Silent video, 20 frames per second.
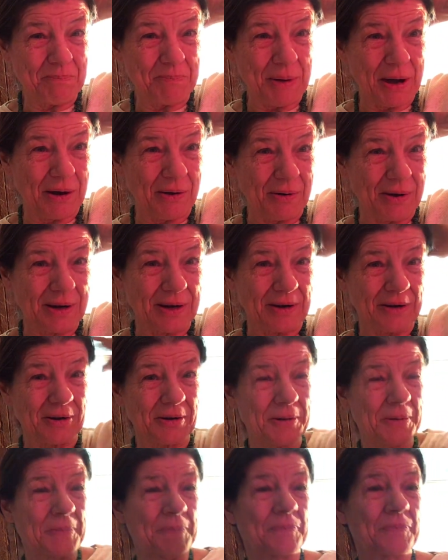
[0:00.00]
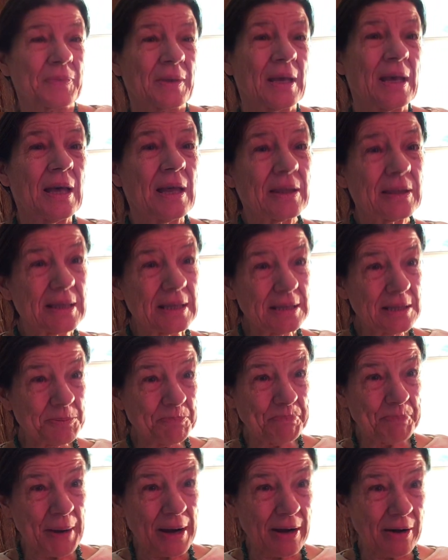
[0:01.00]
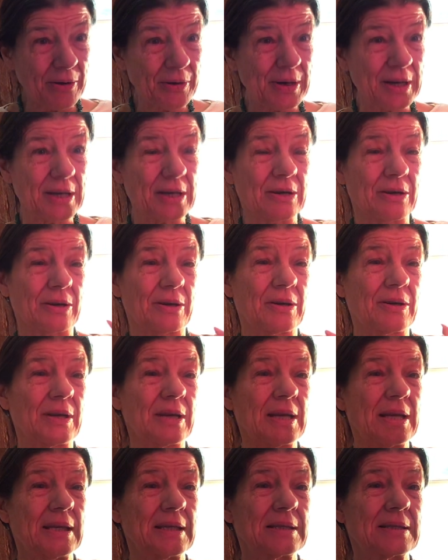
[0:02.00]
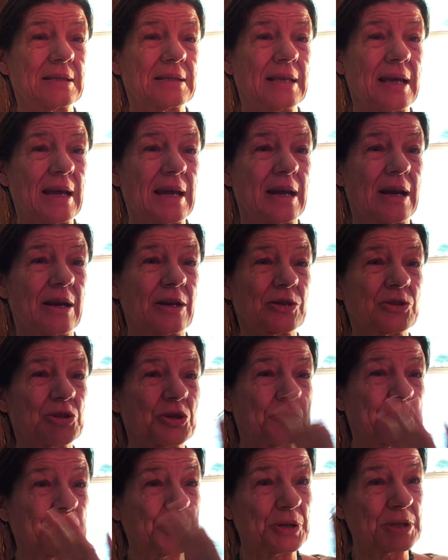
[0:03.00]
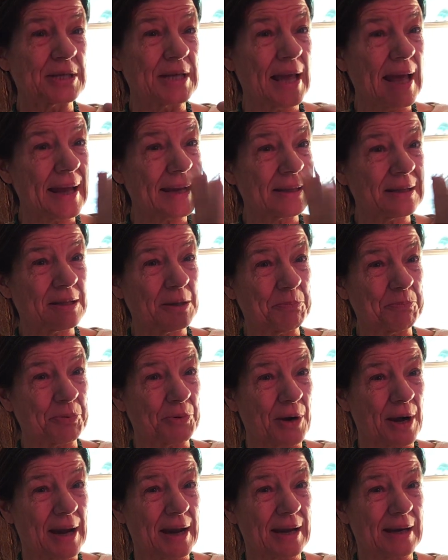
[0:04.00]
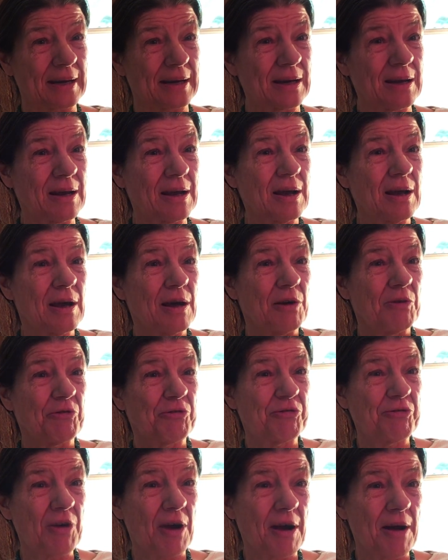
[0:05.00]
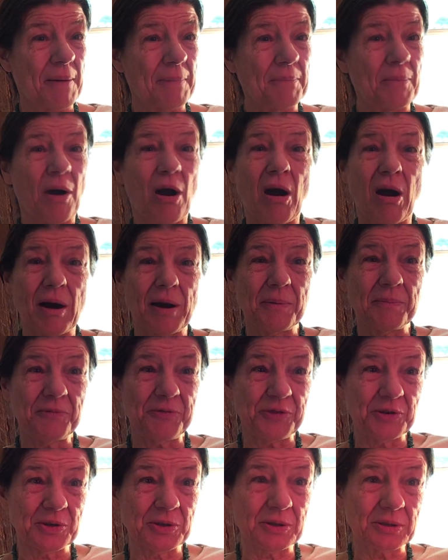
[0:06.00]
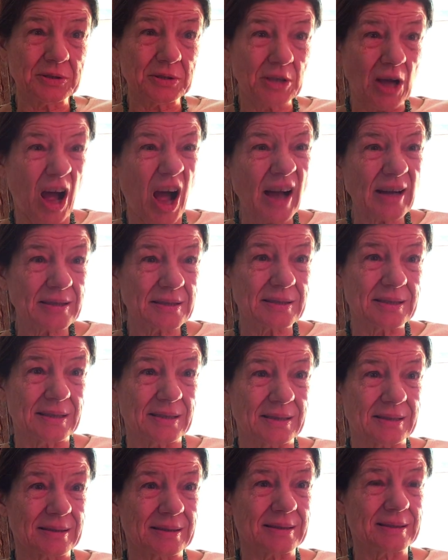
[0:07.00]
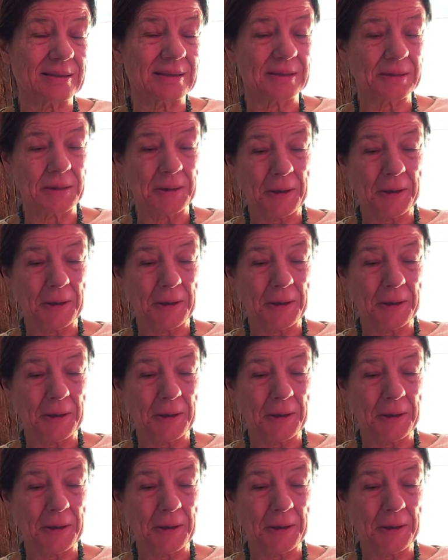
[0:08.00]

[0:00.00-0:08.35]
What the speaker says: barrier. This barrier is there to protect the brain from harmful toxins.